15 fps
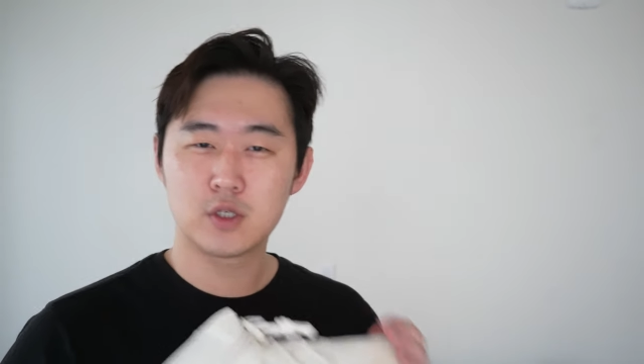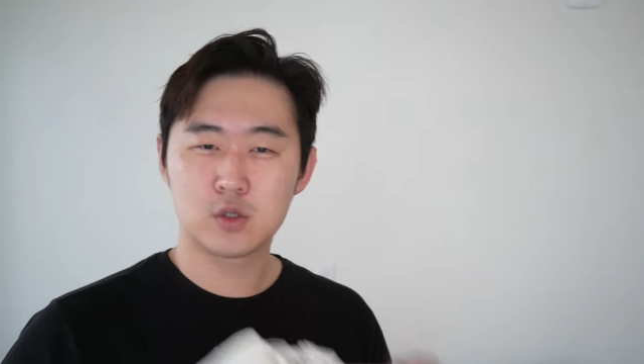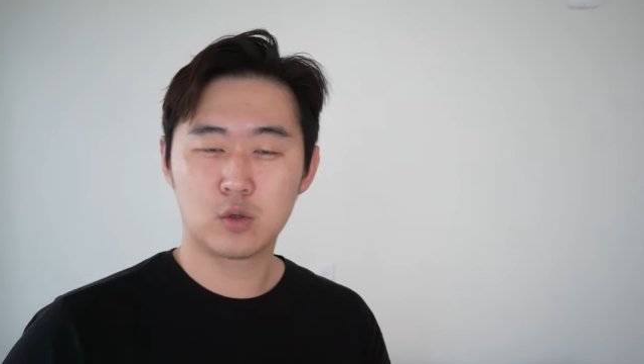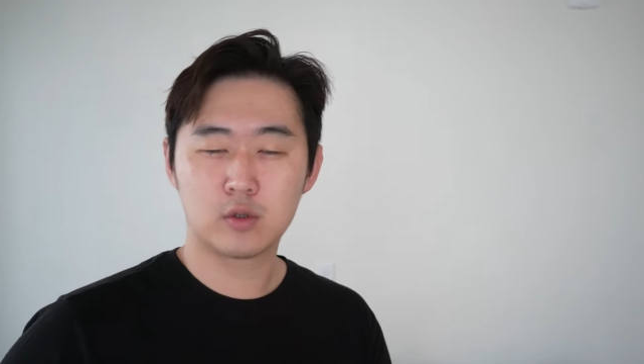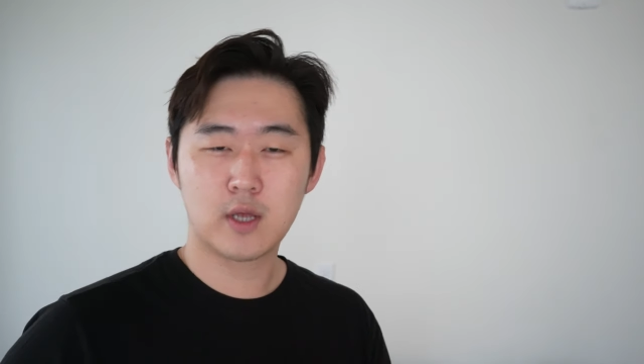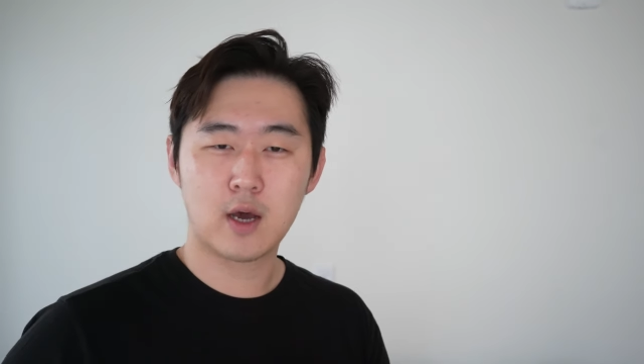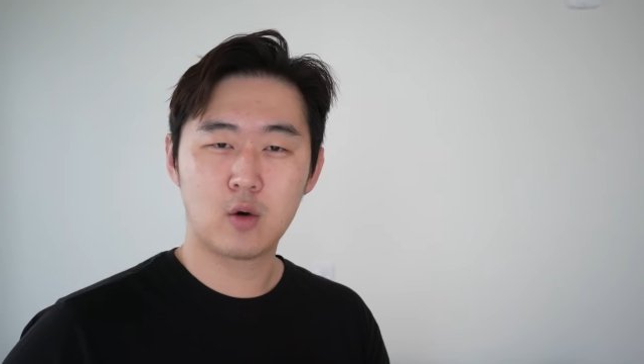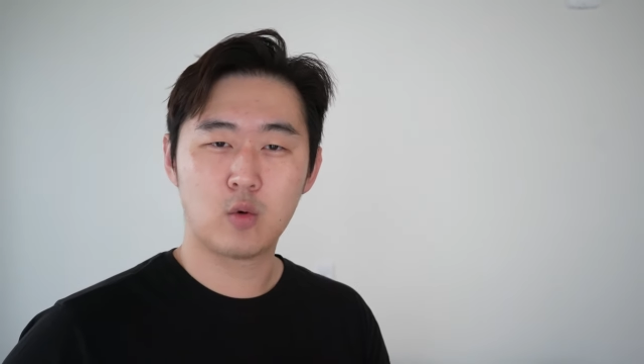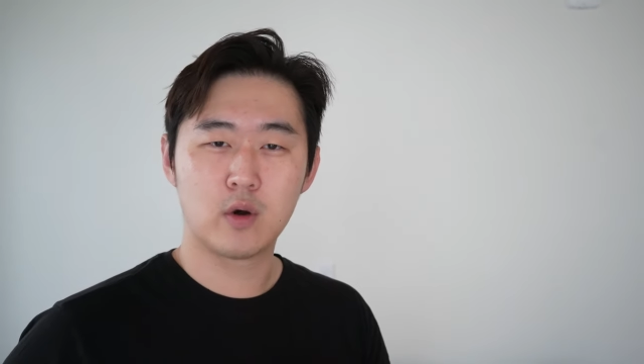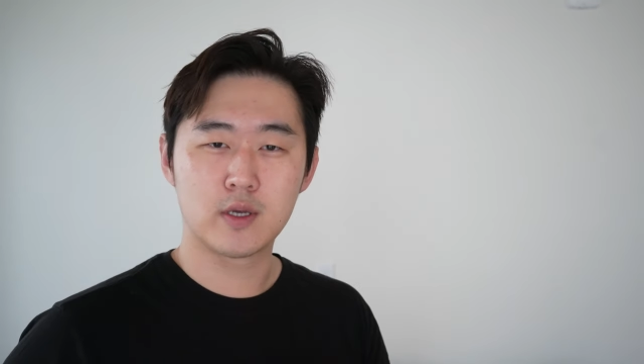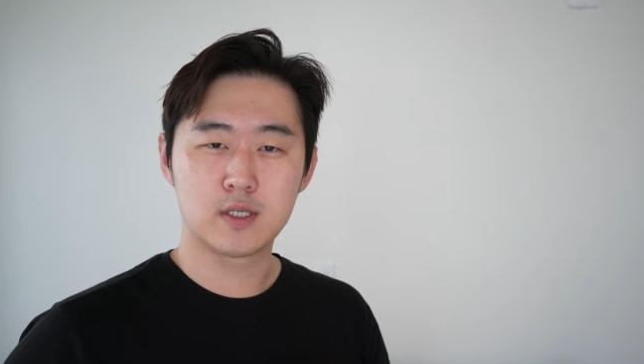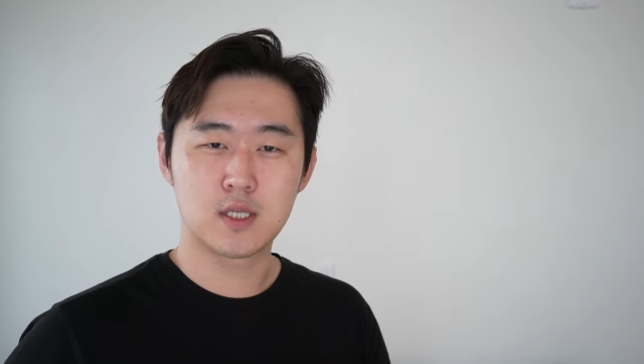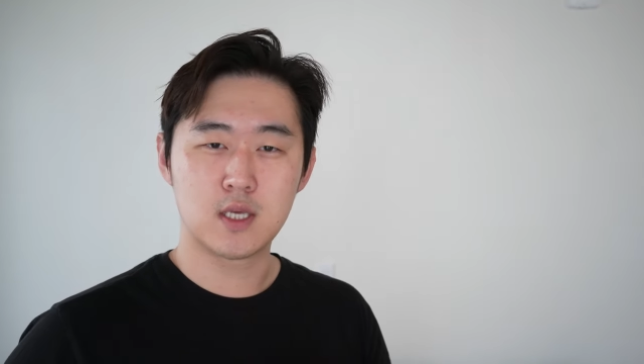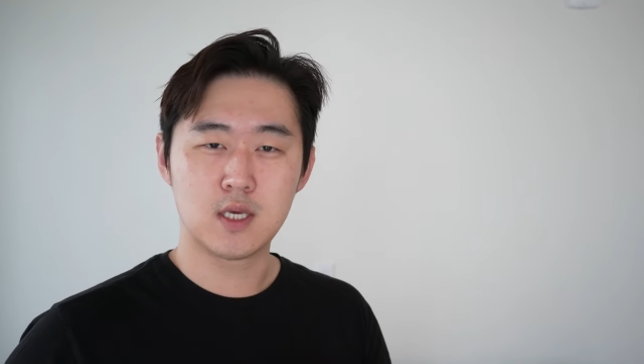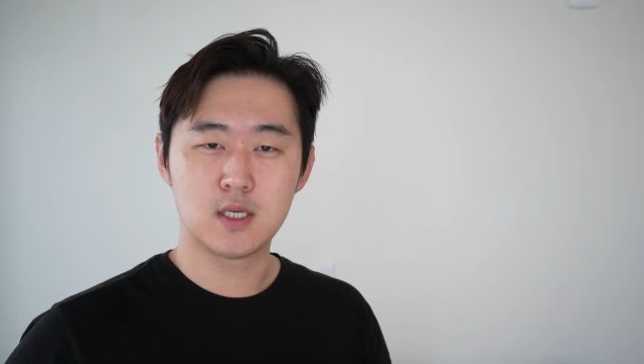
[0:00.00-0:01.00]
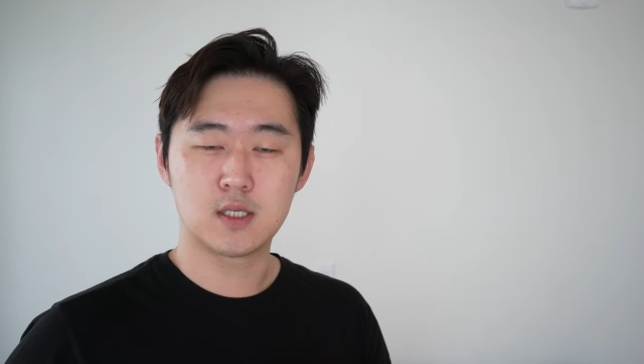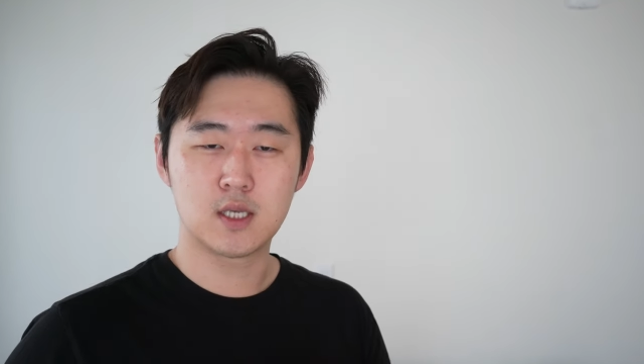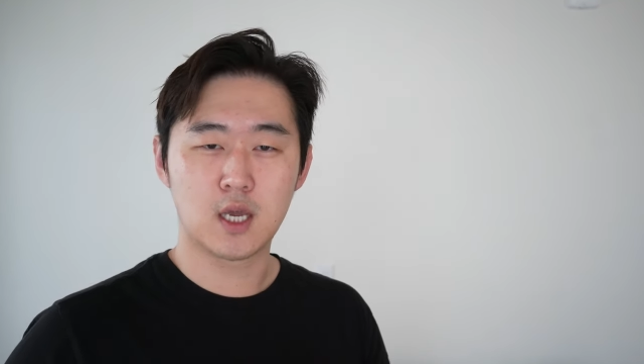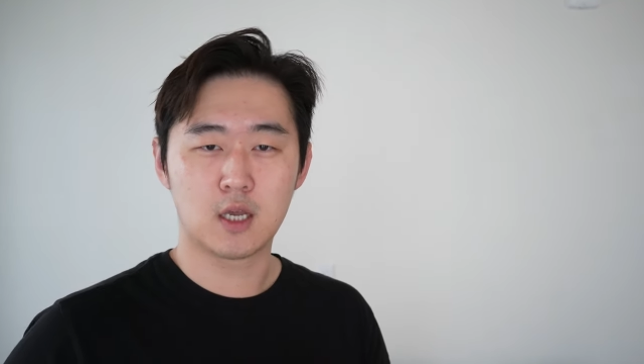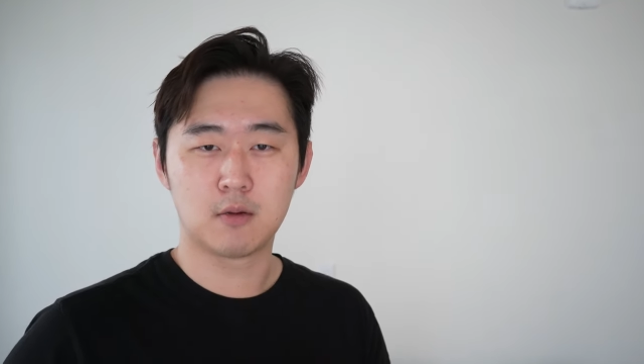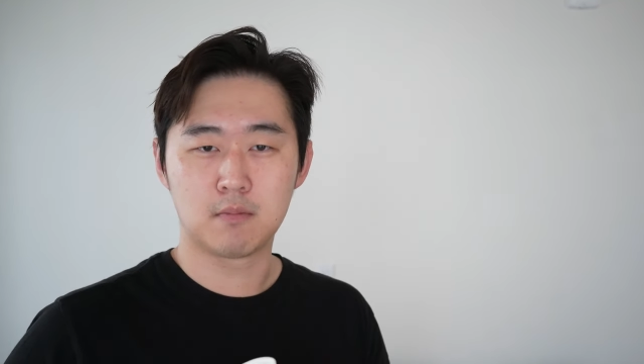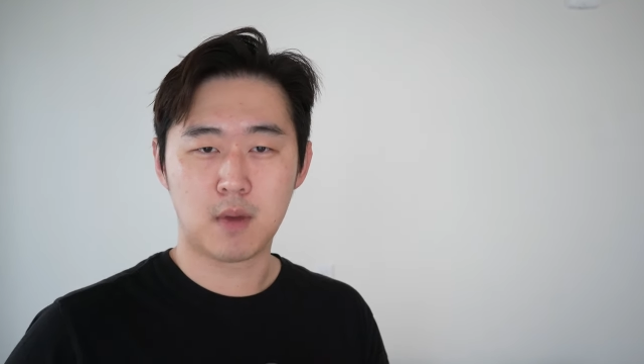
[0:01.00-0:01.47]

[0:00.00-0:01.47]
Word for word: sold out was the St.